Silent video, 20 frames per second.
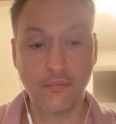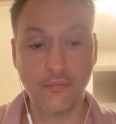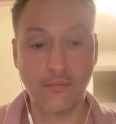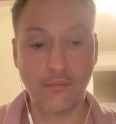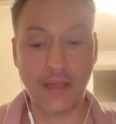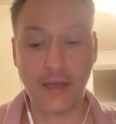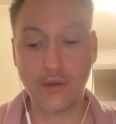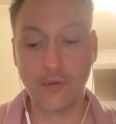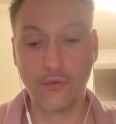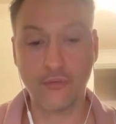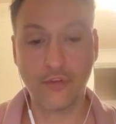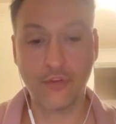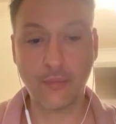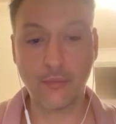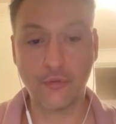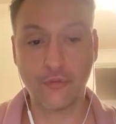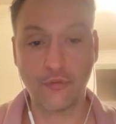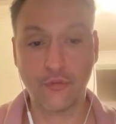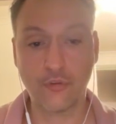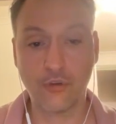black was able
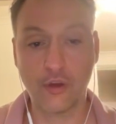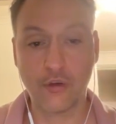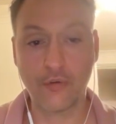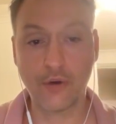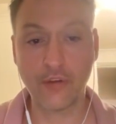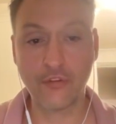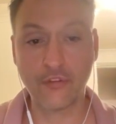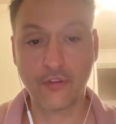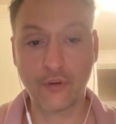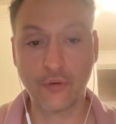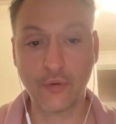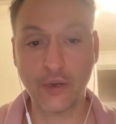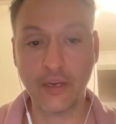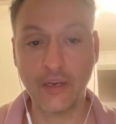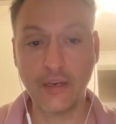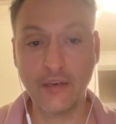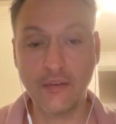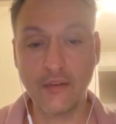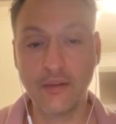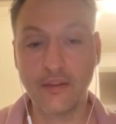to harass the
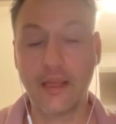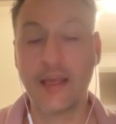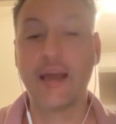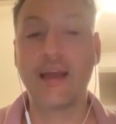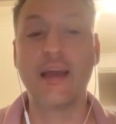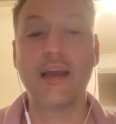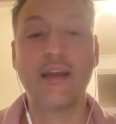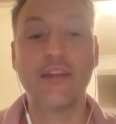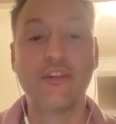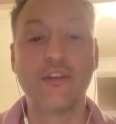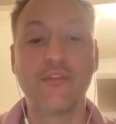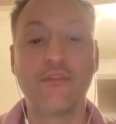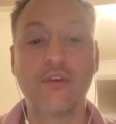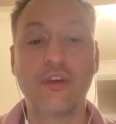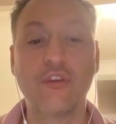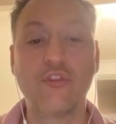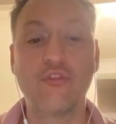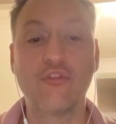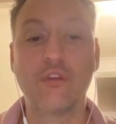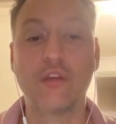queen and
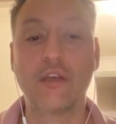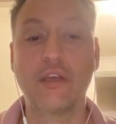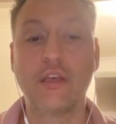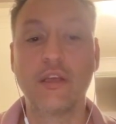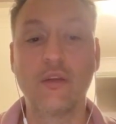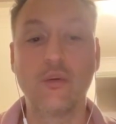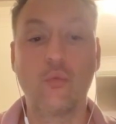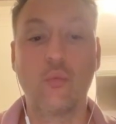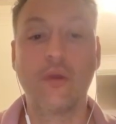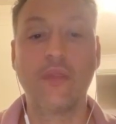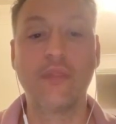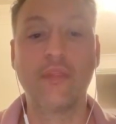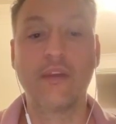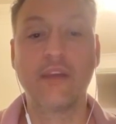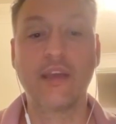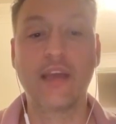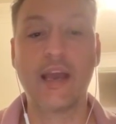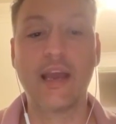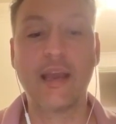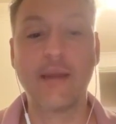eventually win the
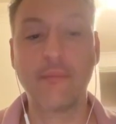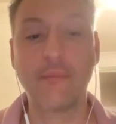game